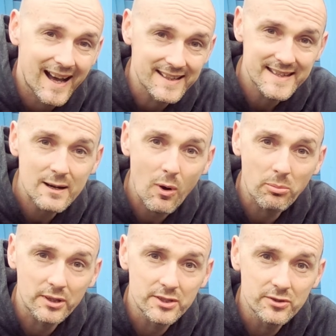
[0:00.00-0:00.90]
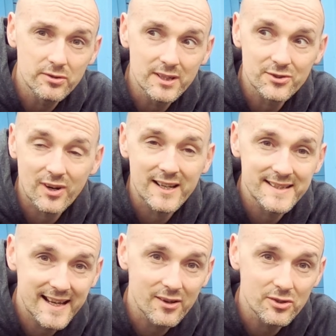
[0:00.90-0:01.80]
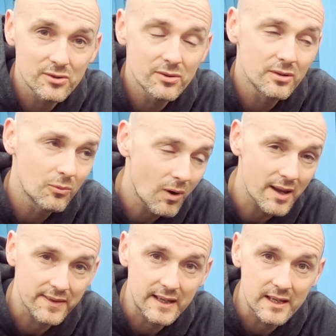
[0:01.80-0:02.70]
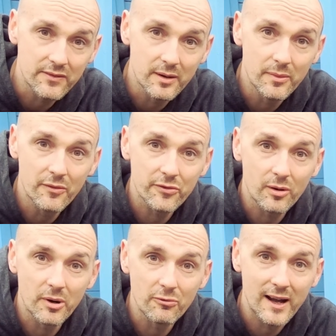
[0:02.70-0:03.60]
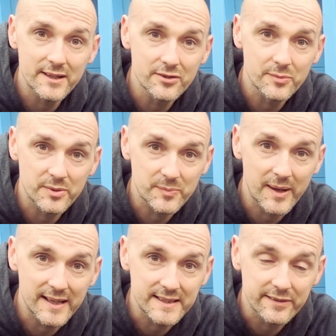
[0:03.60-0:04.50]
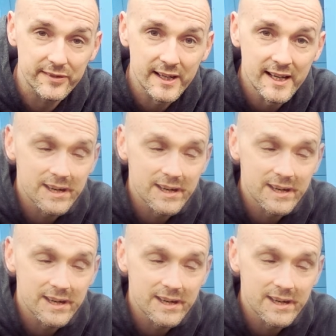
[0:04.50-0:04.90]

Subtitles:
And today what I'm going to do is try and tell you what I think of them from a rider's perspective.